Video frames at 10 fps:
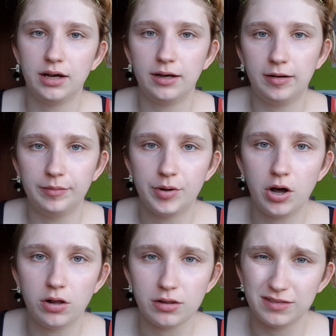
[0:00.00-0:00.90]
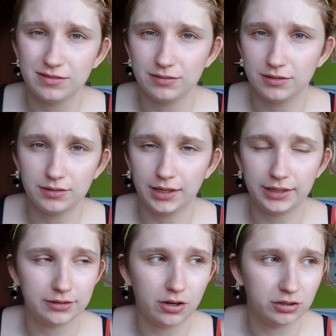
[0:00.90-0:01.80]
all
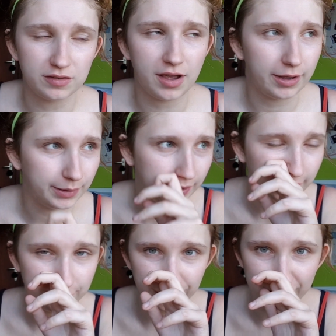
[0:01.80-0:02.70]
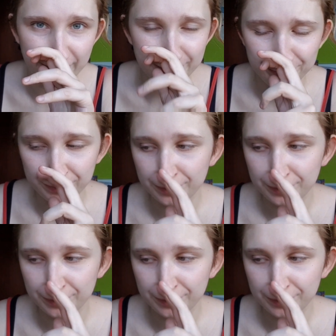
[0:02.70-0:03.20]
the time, like every day,